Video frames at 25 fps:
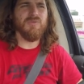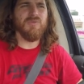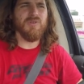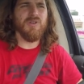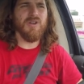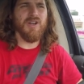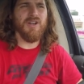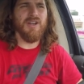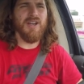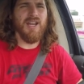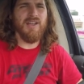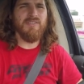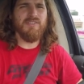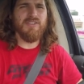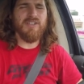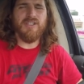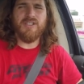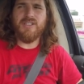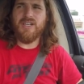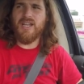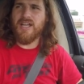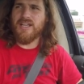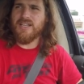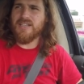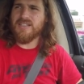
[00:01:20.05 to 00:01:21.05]
we're gonna have a
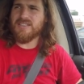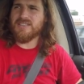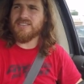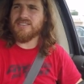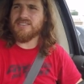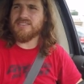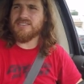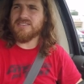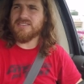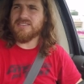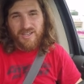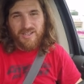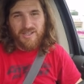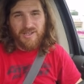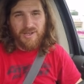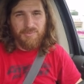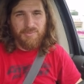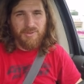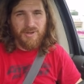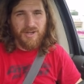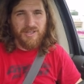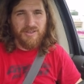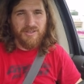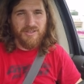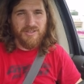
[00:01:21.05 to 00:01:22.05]
good night. I
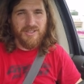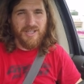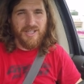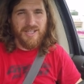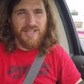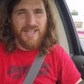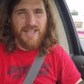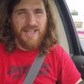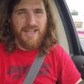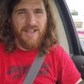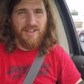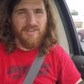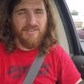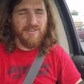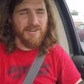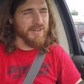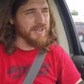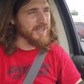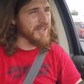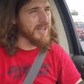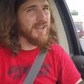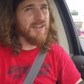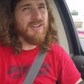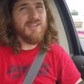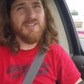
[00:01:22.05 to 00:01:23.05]
probably look like hell
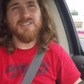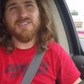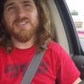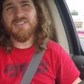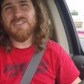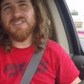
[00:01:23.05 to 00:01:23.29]
right now.